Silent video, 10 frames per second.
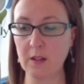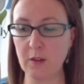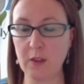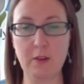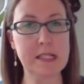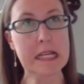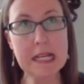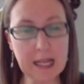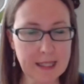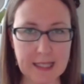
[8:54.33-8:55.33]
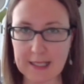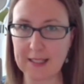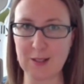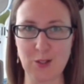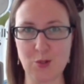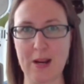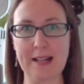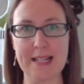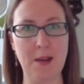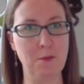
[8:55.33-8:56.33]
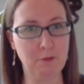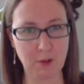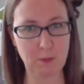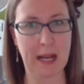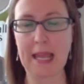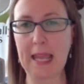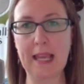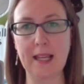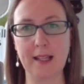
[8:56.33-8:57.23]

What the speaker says: there is nothing that can distract him from playing.